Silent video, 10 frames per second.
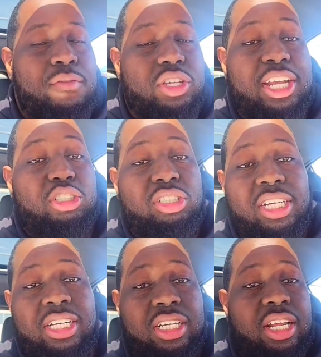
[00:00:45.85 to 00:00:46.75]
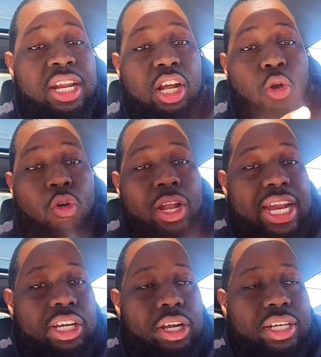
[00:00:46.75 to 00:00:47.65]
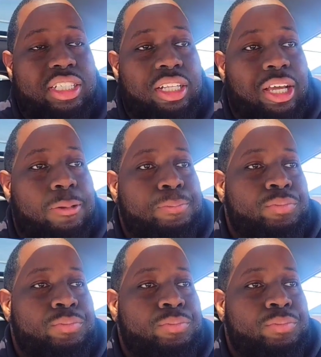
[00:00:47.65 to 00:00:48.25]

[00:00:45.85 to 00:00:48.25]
are interested in a corner like Darius Slay.